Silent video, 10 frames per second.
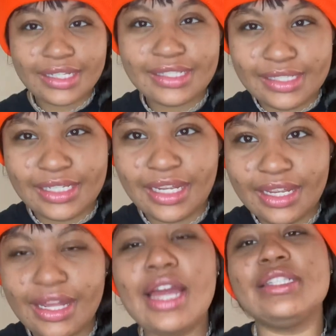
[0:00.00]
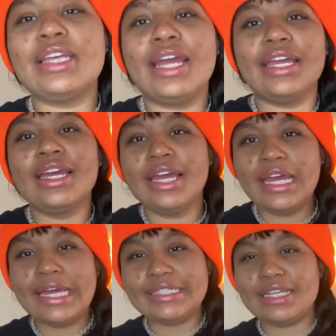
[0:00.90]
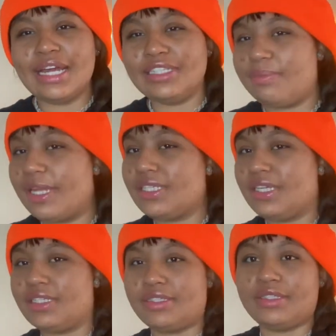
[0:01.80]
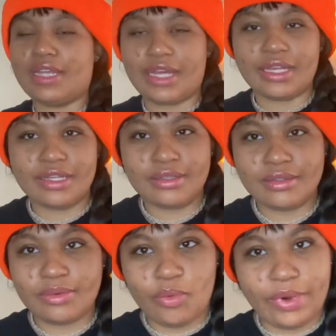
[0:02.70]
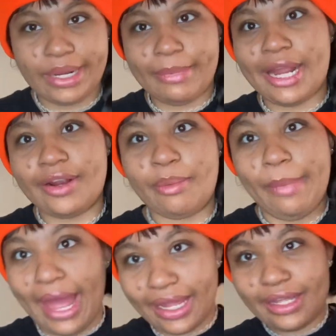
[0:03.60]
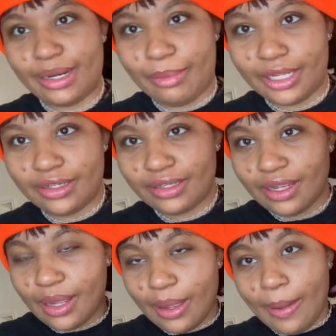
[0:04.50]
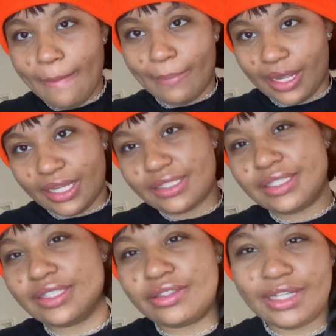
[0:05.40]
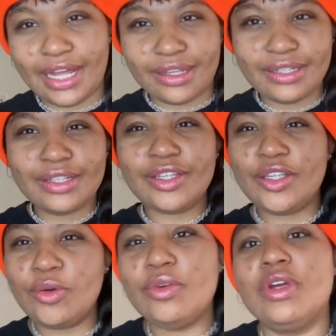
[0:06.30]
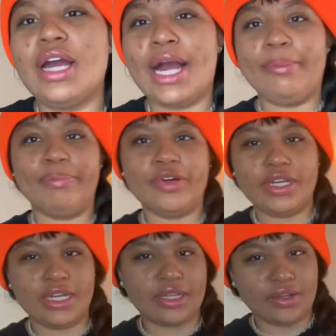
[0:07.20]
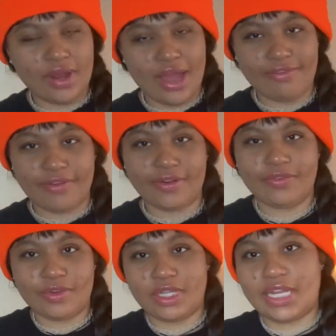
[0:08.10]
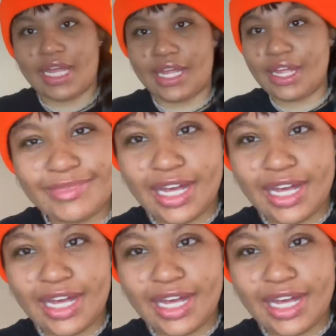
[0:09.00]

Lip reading: See, it's like, it's not as basic as just like wearing my hair back in a bun, but it's still like cute. I put in a little effort for the day.